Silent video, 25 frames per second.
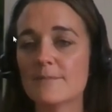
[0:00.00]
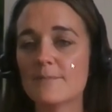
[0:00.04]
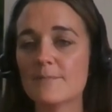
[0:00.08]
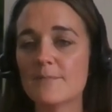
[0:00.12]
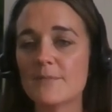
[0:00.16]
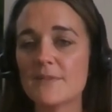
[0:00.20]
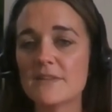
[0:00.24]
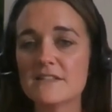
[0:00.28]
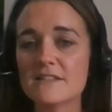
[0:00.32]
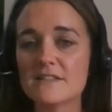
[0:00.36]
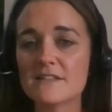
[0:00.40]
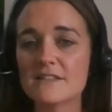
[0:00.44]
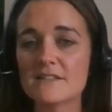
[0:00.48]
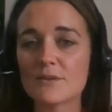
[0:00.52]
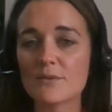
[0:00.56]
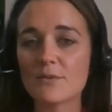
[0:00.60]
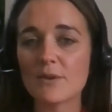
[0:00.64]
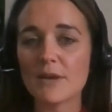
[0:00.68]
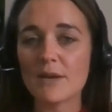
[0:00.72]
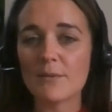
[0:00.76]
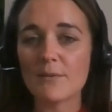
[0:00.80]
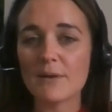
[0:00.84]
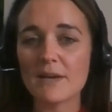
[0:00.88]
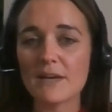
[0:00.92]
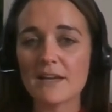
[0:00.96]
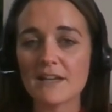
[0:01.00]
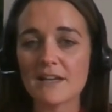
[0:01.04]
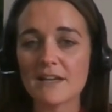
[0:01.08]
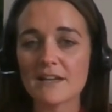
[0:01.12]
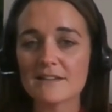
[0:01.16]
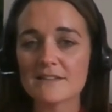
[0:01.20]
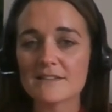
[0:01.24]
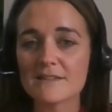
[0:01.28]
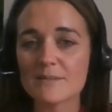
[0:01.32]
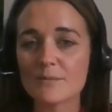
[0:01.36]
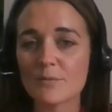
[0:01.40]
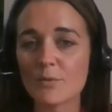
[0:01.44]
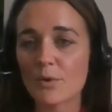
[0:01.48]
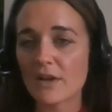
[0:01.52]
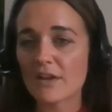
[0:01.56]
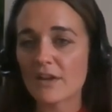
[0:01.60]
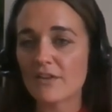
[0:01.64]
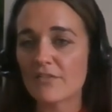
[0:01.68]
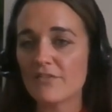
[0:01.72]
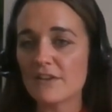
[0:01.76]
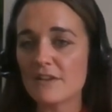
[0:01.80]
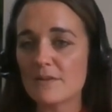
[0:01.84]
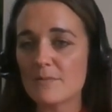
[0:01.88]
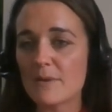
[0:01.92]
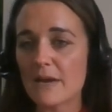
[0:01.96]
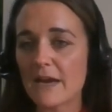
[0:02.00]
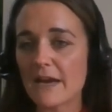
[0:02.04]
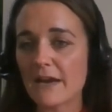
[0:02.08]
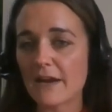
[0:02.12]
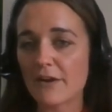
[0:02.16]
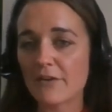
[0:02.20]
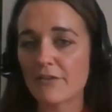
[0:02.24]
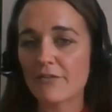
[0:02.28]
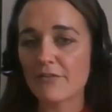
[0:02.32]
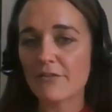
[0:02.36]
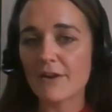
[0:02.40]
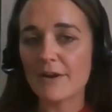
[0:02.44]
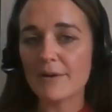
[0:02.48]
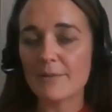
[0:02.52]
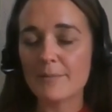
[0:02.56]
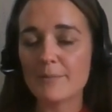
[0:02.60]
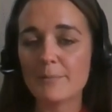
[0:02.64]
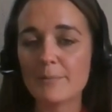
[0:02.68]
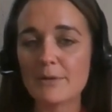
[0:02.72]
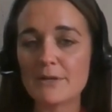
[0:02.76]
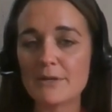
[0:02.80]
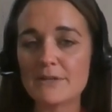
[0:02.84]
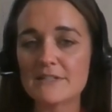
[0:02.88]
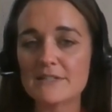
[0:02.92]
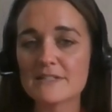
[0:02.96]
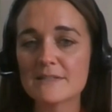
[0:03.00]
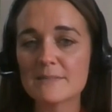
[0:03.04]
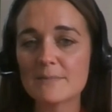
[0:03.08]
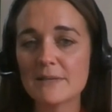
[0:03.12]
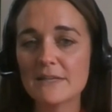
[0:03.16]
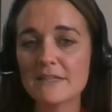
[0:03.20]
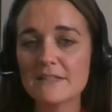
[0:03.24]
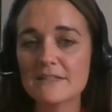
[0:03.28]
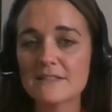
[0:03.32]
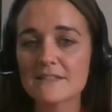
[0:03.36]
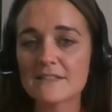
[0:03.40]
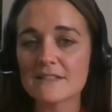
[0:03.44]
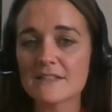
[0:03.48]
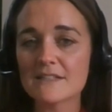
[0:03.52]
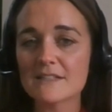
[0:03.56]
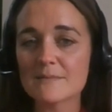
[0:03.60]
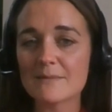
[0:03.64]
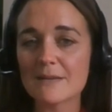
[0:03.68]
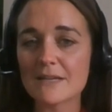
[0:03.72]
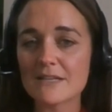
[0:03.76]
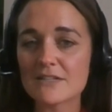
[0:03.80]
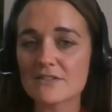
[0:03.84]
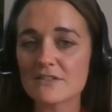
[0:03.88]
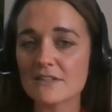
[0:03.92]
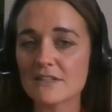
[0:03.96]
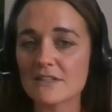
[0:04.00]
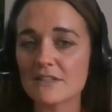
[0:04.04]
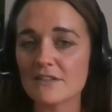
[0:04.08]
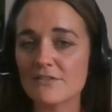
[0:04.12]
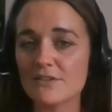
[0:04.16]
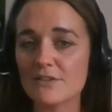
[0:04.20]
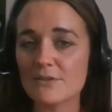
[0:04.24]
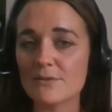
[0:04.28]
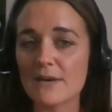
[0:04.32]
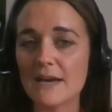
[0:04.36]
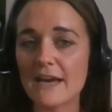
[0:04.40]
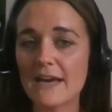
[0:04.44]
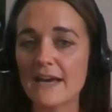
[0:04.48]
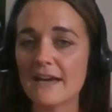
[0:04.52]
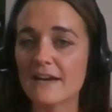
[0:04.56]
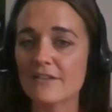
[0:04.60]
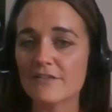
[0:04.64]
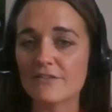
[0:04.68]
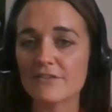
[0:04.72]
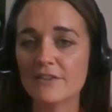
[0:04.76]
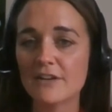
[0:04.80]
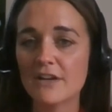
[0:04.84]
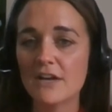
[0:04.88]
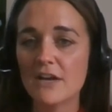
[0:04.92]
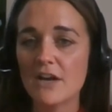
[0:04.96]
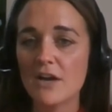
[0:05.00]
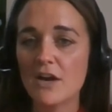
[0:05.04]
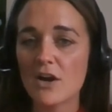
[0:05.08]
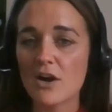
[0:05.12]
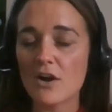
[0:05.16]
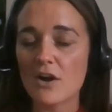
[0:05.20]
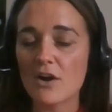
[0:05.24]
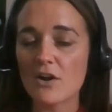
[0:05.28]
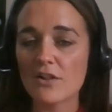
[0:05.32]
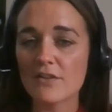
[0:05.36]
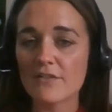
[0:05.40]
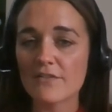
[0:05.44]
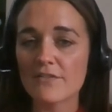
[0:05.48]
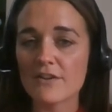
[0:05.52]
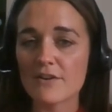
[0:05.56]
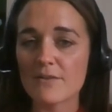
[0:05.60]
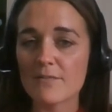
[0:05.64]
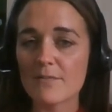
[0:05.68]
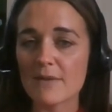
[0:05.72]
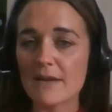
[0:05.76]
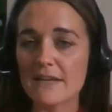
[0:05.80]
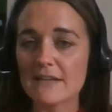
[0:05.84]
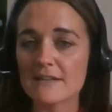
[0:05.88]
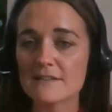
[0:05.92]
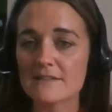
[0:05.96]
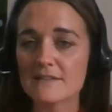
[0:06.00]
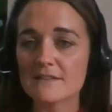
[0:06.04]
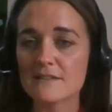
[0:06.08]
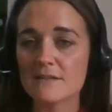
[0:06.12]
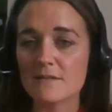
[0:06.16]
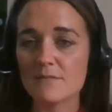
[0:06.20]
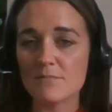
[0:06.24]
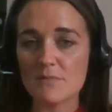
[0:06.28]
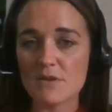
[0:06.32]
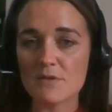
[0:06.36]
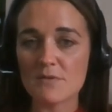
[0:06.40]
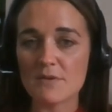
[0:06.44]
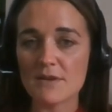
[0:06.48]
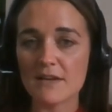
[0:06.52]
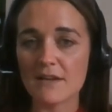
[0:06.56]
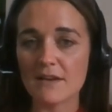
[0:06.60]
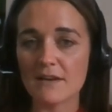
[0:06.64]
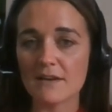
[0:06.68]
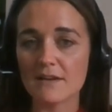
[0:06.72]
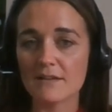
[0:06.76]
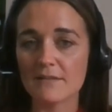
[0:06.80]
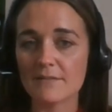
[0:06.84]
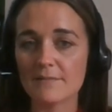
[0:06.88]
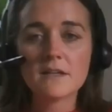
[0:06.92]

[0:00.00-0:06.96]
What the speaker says: This is a great way to get some quick feedback from participants, especially if you have all of their mics muted.